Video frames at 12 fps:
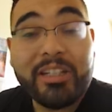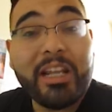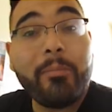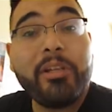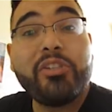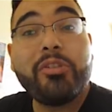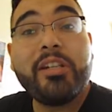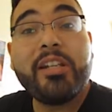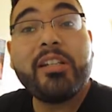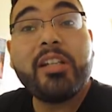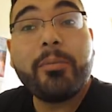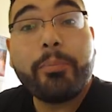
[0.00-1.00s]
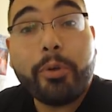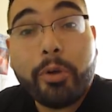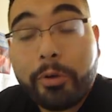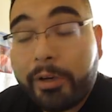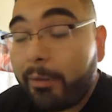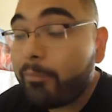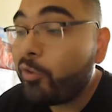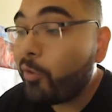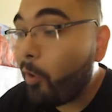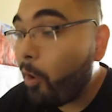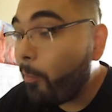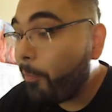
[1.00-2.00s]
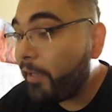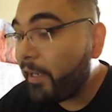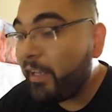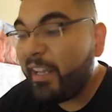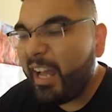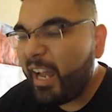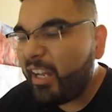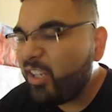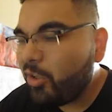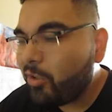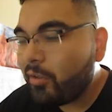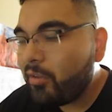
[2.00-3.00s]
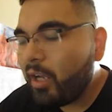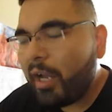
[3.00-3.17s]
That means you need another program to open it. I know.